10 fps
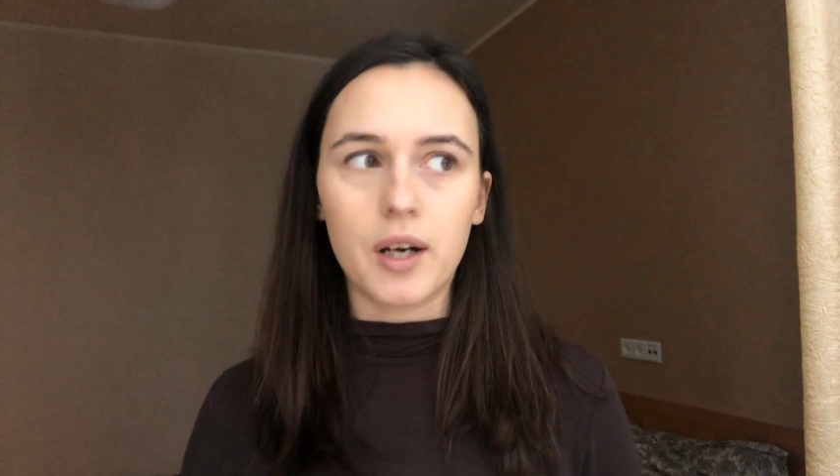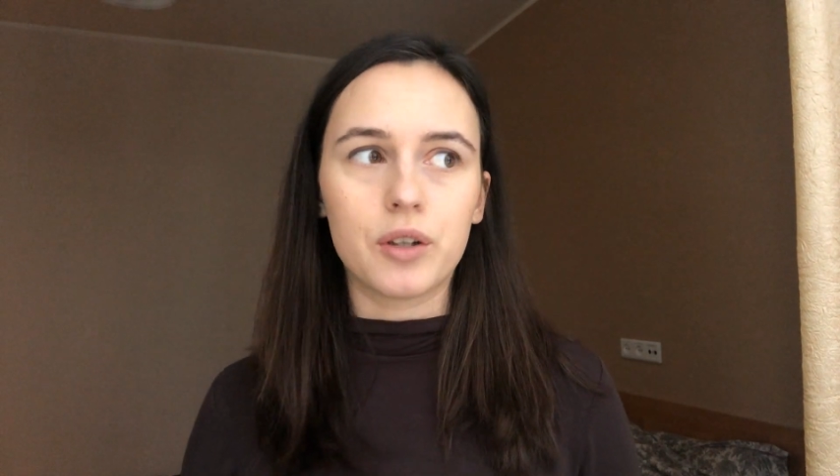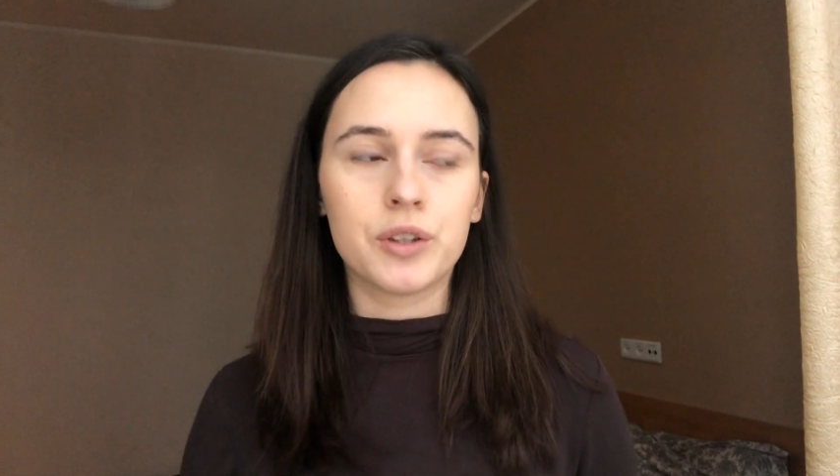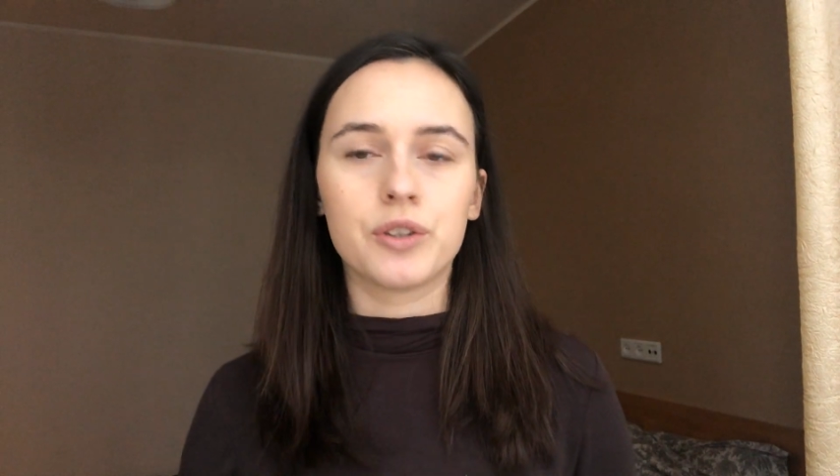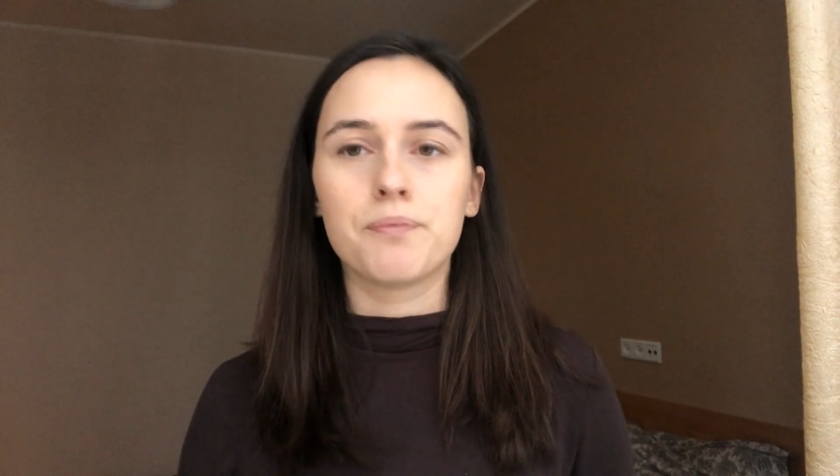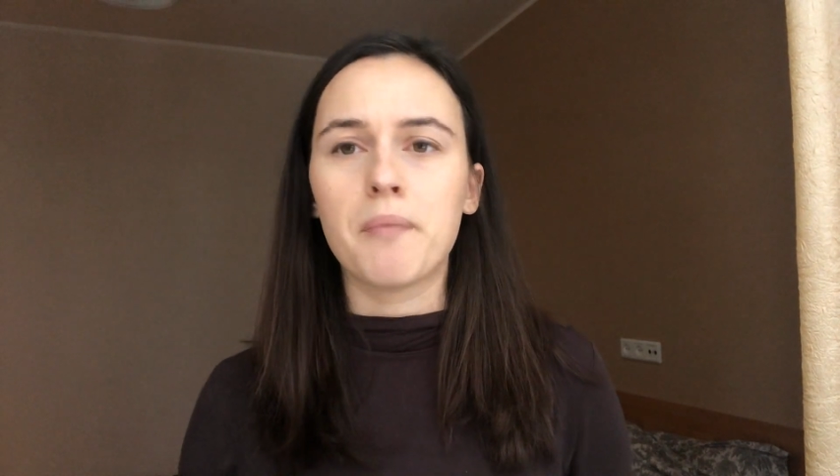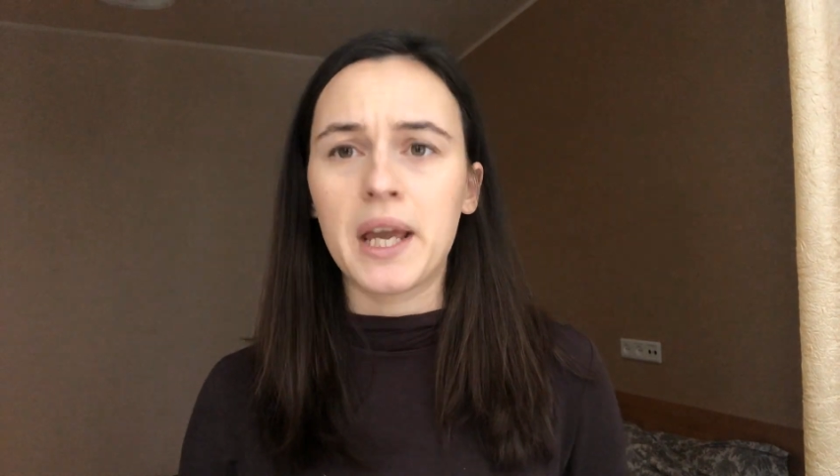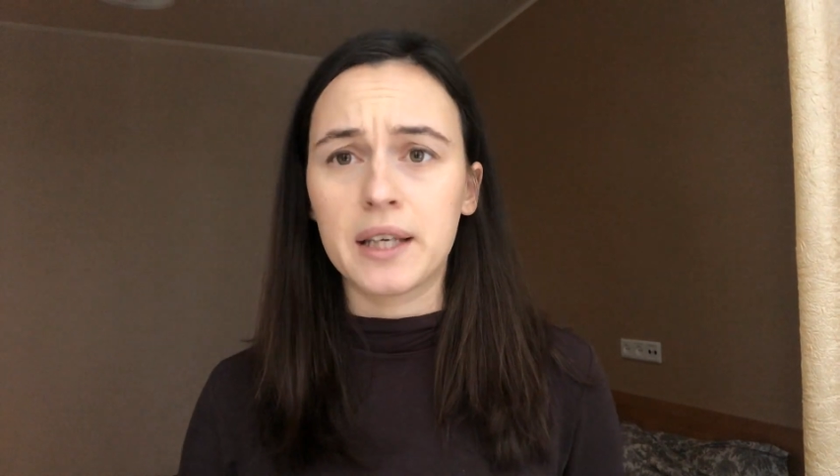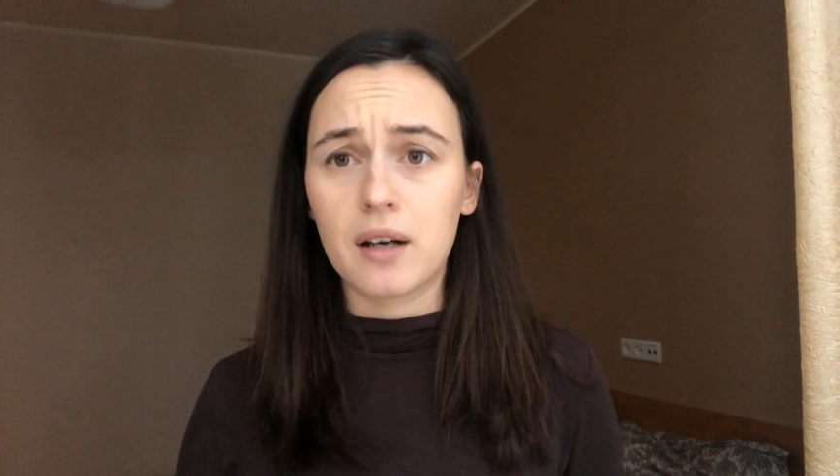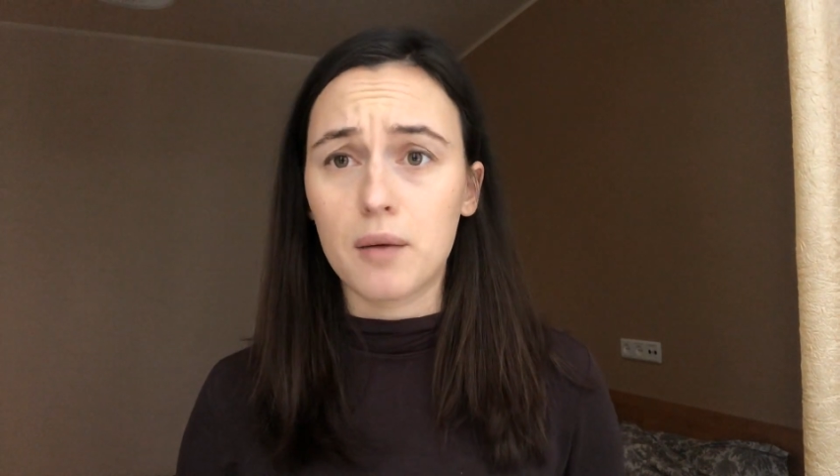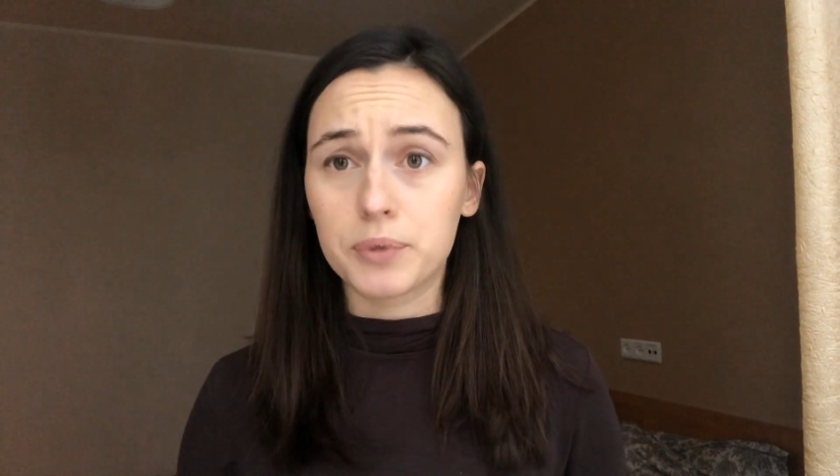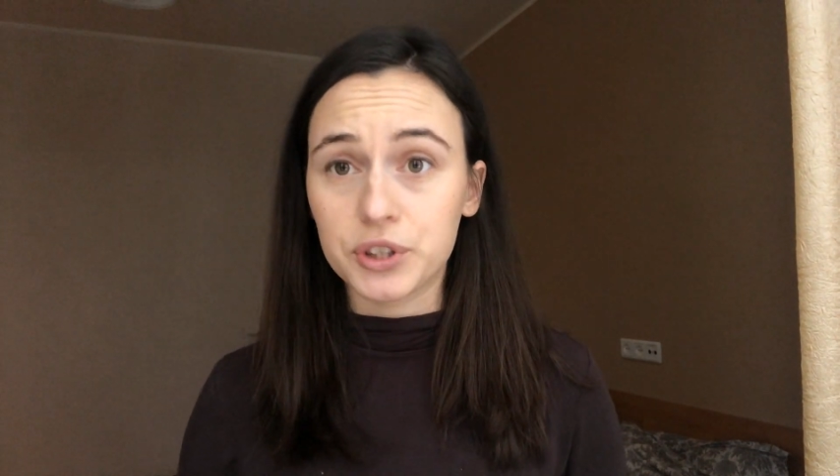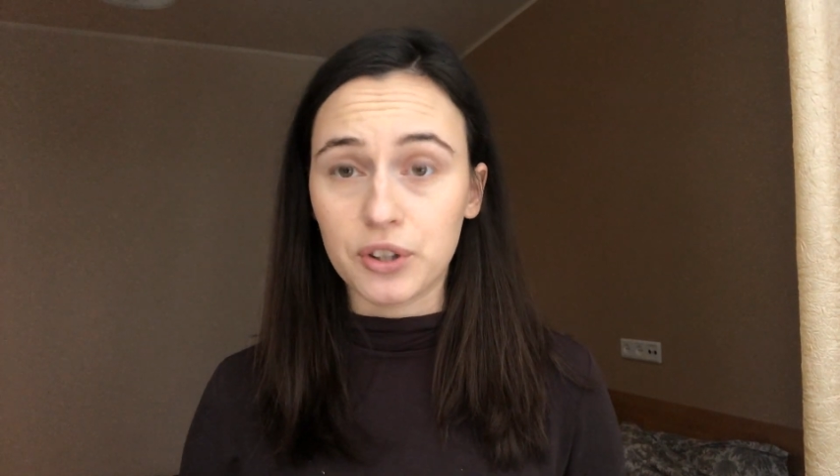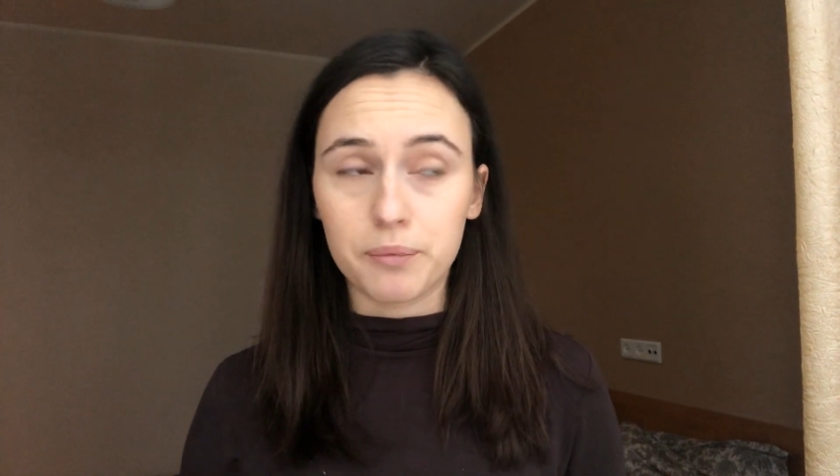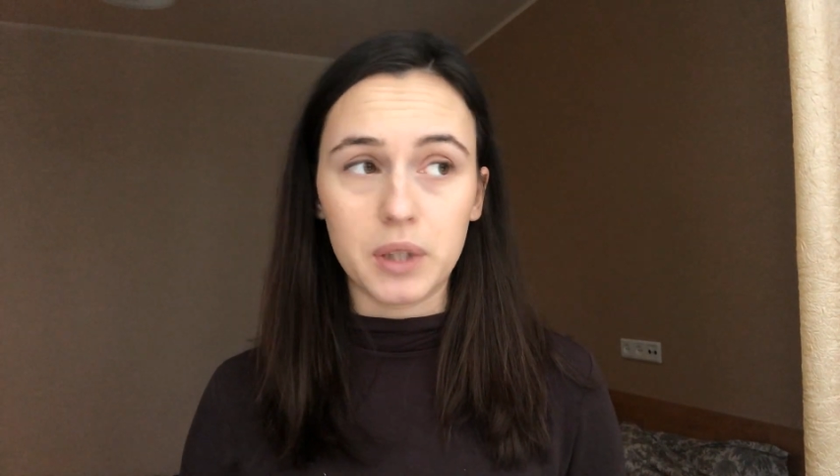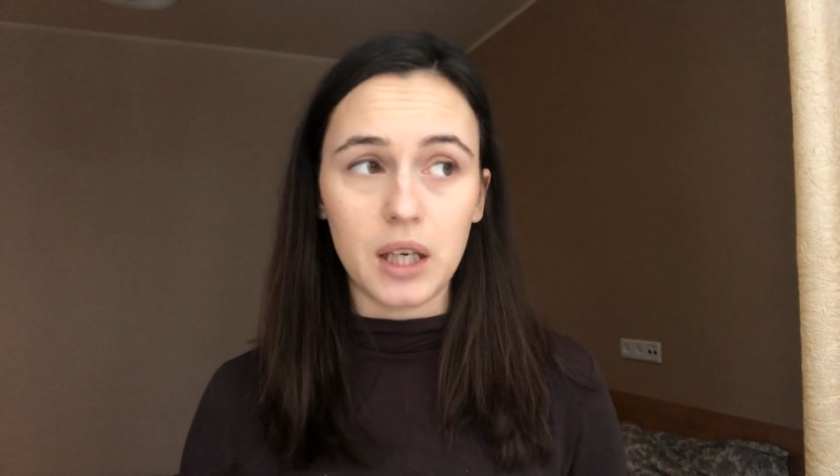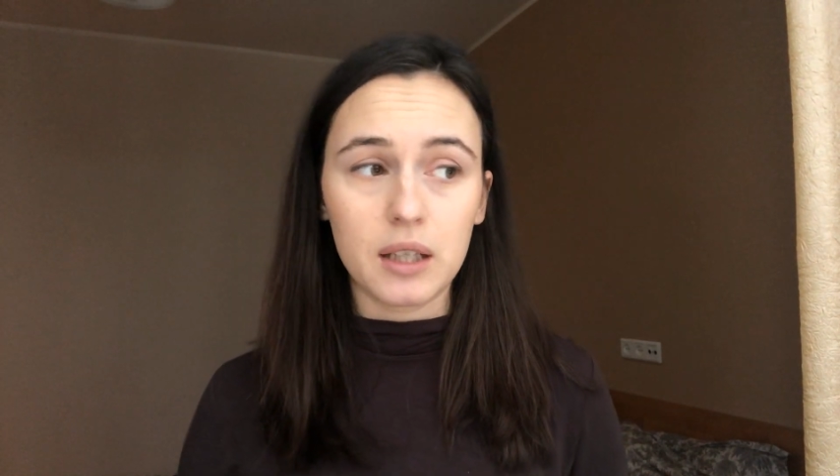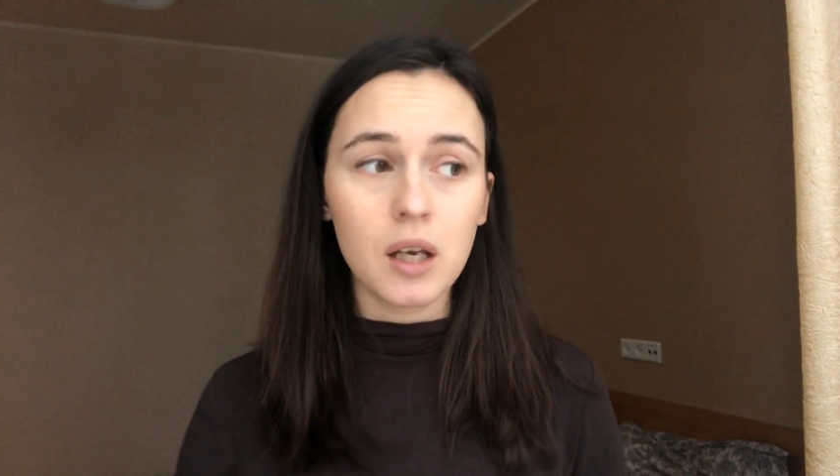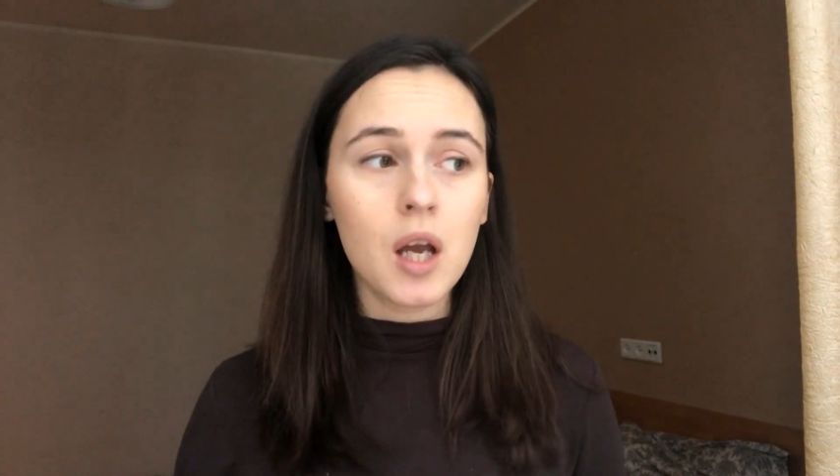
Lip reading: on or makeup or something,